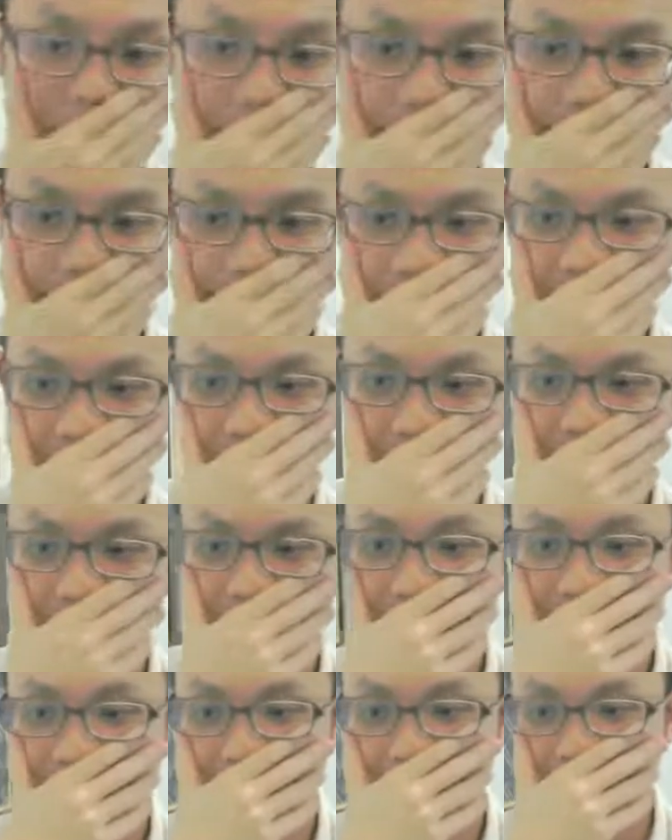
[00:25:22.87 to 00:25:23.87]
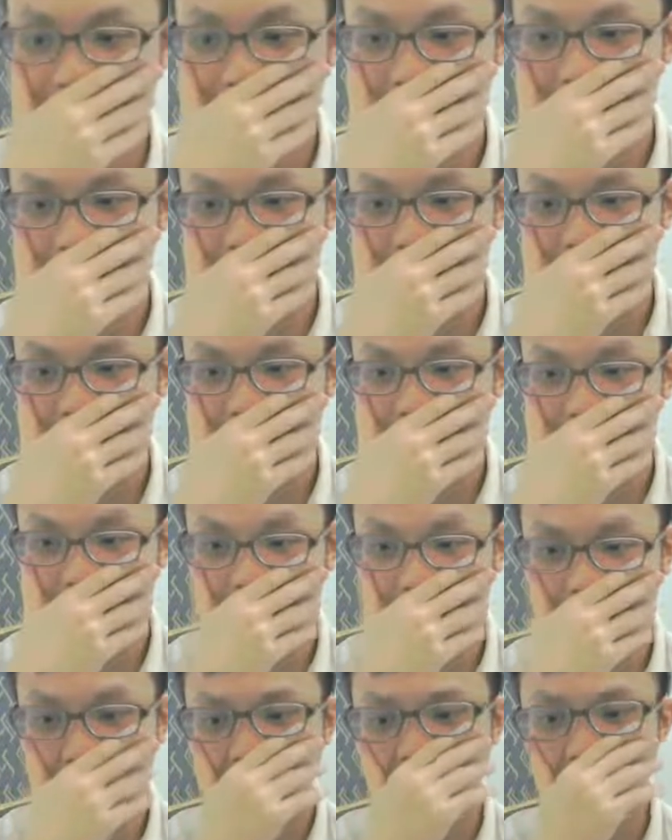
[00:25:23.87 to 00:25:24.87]
Yes, okay, down here,
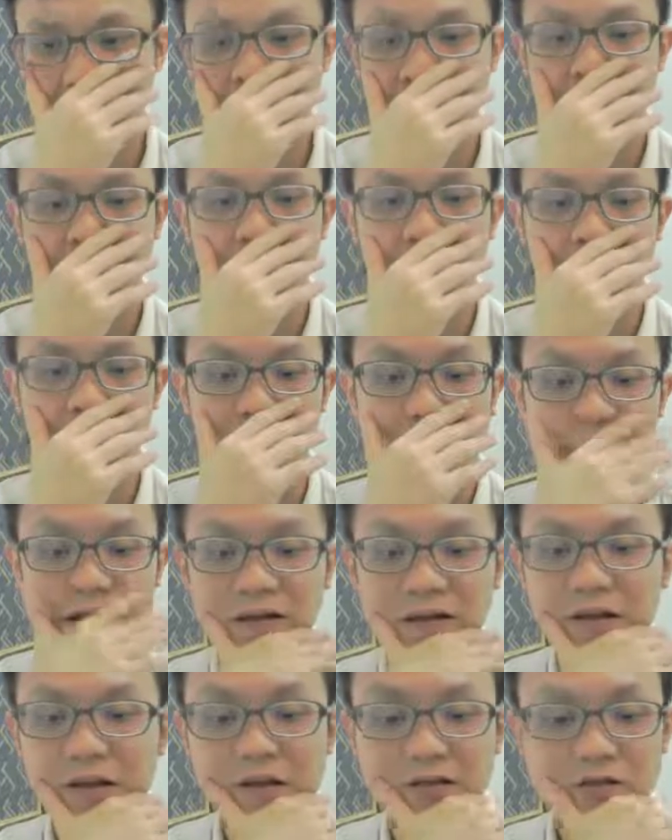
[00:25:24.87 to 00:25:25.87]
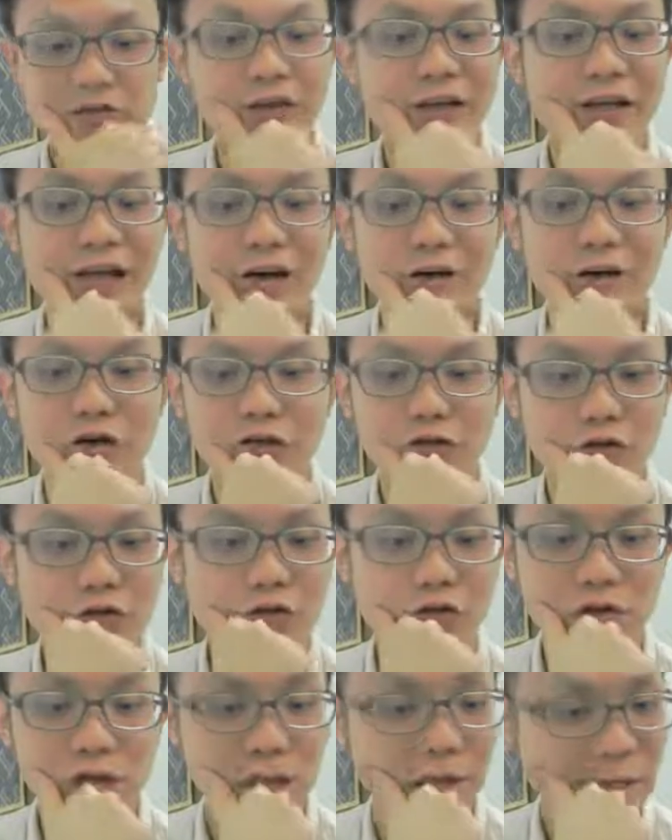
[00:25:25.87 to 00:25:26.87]
Frenchium or what. So you can go to
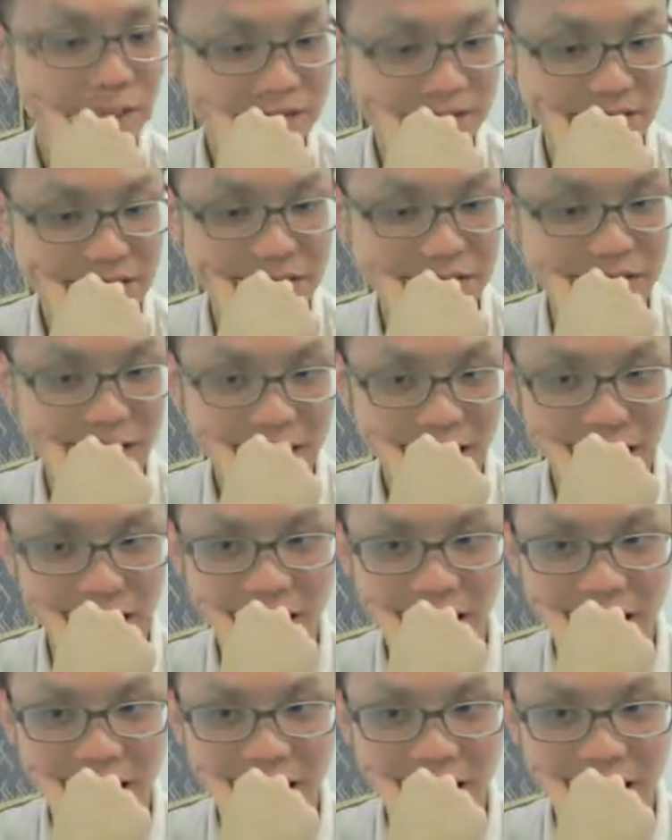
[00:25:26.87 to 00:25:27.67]
UD and see